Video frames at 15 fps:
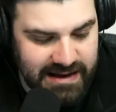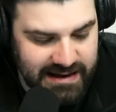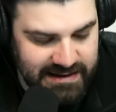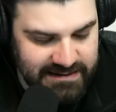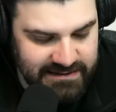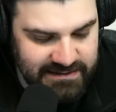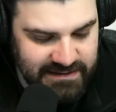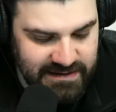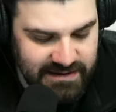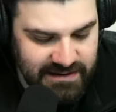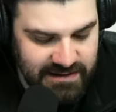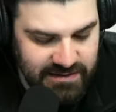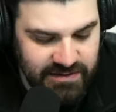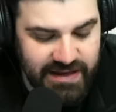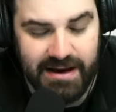and
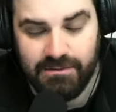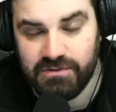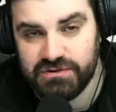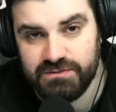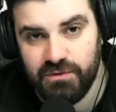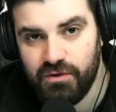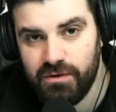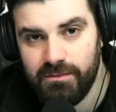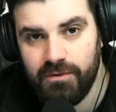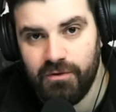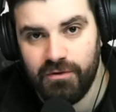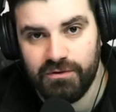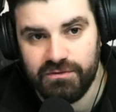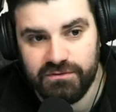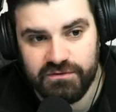that was more important.